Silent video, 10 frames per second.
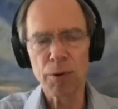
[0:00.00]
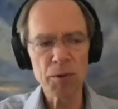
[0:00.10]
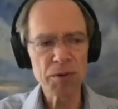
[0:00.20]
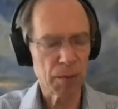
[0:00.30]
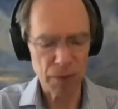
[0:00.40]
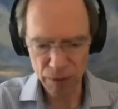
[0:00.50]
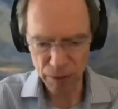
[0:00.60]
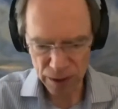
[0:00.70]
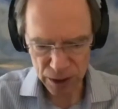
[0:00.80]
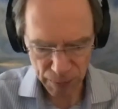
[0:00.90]
pro tip
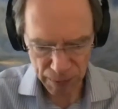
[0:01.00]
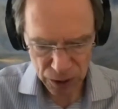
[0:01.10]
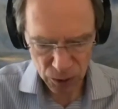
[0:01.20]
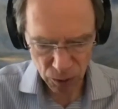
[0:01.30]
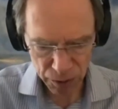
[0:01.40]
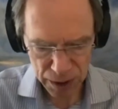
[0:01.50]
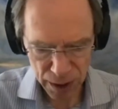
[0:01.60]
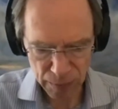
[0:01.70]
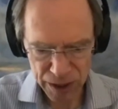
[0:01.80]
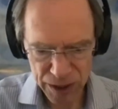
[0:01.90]
this is something i do all the
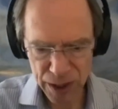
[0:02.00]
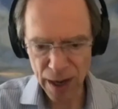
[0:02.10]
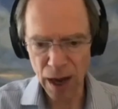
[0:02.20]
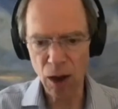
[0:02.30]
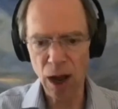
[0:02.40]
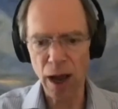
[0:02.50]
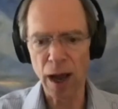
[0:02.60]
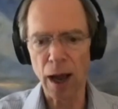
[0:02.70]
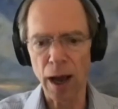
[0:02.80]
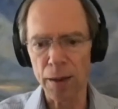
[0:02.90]
time let's say i
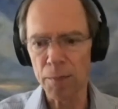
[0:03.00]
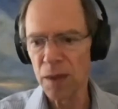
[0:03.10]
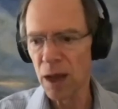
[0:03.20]
i, I